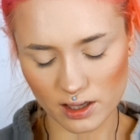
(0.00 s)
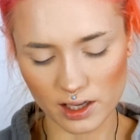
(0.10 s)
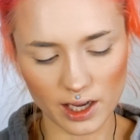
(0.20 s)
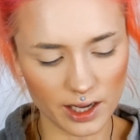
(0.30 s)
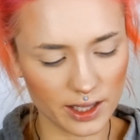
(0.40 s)

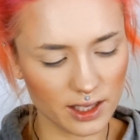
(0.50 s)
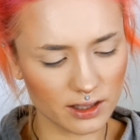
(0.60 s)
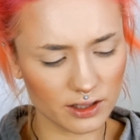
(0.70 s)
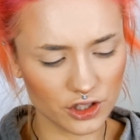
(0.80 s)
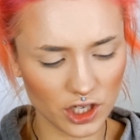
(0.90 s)
Yeah, I
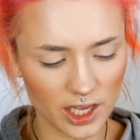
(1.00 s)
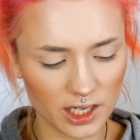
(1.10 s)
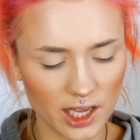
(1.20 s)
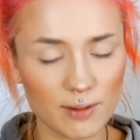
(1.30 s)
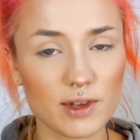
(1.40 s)
think the
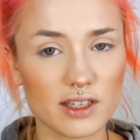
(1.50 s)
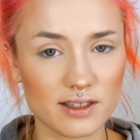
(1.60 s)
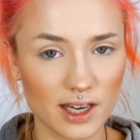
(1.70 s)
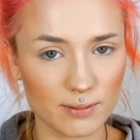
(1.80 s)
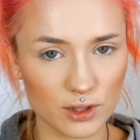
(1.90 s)
shade name
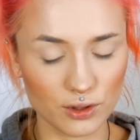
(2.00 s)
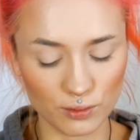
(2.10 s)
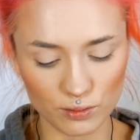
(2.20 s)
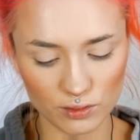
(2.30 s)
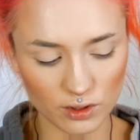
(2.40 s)
is
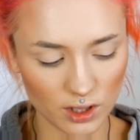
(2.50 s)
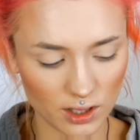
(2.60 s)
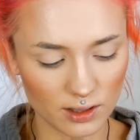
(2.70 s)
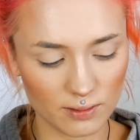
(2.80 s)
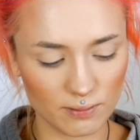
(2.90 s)
Neptune,
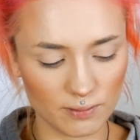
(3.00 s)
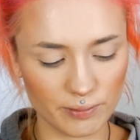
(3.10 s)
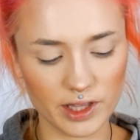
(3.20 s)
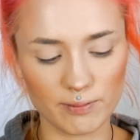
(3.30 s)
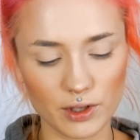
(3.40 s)

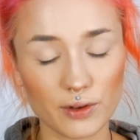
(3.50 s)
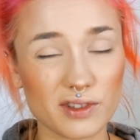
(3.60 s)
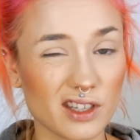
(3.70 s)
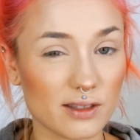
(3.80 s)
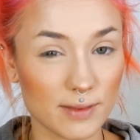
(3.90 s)
but then below
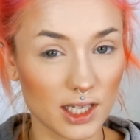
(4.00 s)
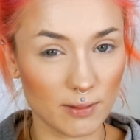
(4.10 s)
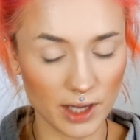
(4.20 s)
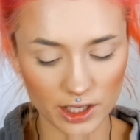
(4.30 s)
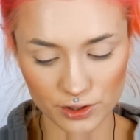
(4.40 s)
it says
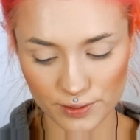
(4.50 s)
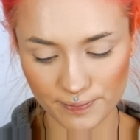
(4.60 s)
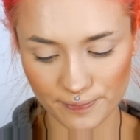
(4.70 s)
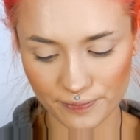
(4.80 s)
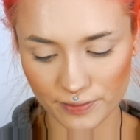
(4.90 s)
medium ash,
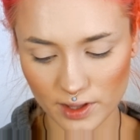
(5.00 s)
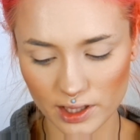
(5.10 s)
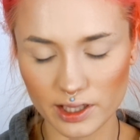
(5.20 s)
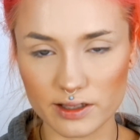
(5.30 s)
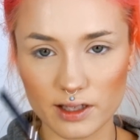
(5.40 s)

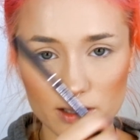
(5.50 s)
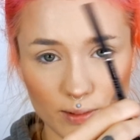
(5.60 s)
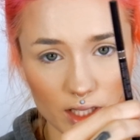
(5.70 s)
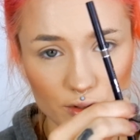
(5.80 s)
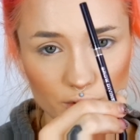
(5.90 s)
because this
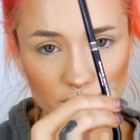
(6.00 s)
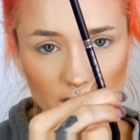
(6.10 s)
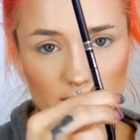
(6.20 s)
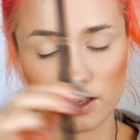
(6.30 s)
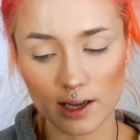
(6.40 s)
pencil
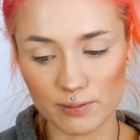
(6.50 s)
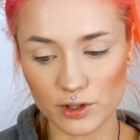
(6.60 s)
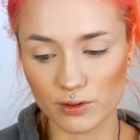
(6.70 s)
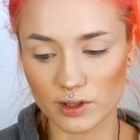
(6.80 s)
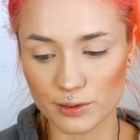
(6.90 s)
says
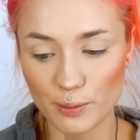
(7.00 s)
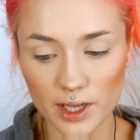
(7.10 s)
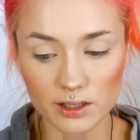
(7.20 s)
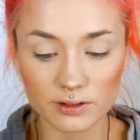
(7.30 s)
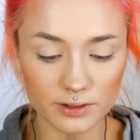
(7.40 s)
Neptune as
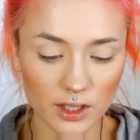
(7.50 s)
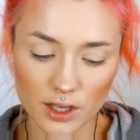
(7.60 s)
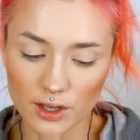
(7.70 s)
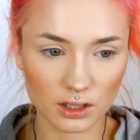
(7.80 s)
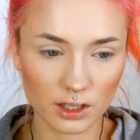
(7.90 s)
well.
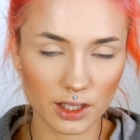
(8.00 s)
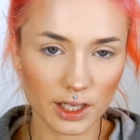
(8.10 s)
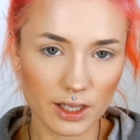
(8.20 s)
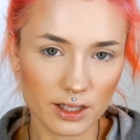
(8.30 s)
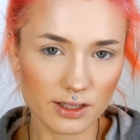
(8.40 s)

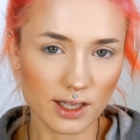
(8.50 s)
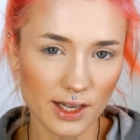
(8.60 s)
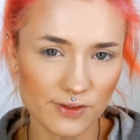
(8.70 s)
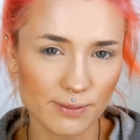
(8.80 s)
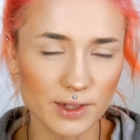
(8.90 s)
Unless I
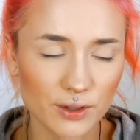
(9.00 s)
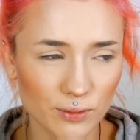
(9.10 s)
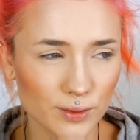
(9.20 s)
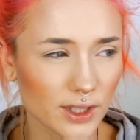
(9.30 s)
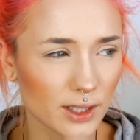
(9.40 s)
have
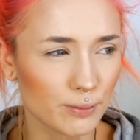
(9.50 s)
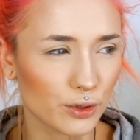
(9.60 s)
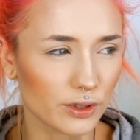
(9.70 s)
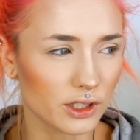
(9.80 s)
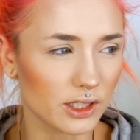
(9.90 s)
something really
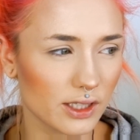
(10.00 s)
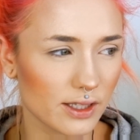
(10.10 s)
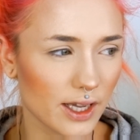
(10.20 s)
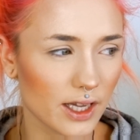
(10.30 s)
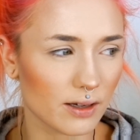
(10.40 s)
important to
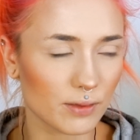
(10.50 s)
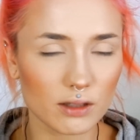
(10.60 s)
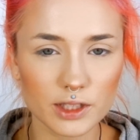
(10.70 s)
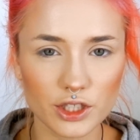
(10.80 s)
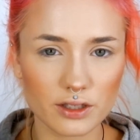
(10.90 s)
say, I'm
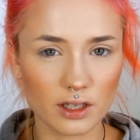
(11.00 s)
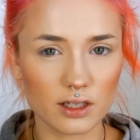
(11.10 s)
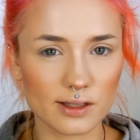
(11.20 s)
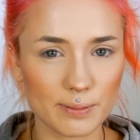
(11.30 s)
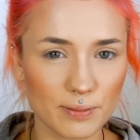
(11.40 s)
probably just going
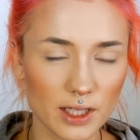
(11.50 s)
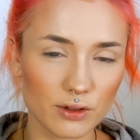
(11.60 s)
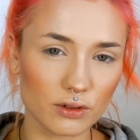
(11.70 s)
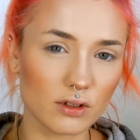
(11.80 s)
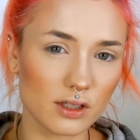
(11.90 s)
to speed
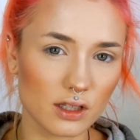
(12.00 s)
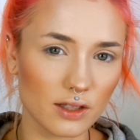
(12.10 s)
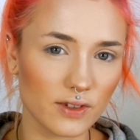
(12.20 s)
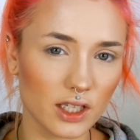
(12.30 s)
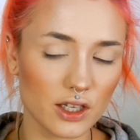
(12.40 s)
through this in
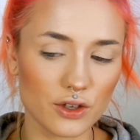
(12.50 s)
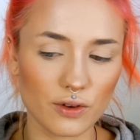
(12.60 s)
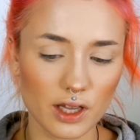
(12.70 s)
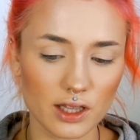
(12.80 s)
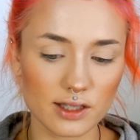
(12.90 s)
the video
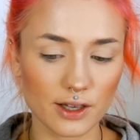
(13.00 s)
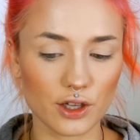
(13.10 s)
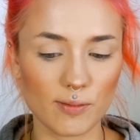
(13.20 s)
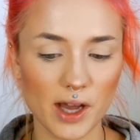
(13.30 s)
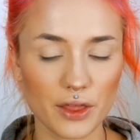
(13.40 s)
and tell
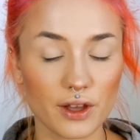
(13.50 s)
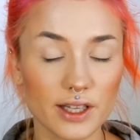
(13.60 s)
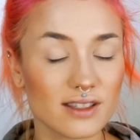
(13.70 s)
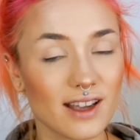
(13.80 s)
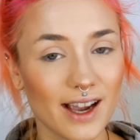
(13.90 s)
you my
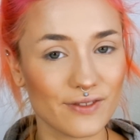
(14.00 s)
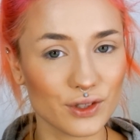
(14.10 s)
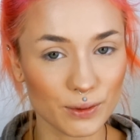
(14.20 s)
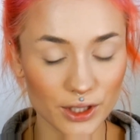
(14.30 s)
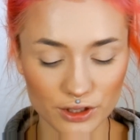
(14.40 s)
thoughts
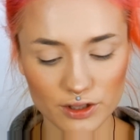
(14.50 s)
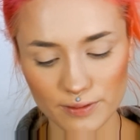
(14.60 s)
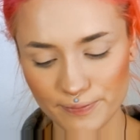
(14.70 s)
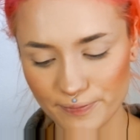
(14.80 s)
afterwards.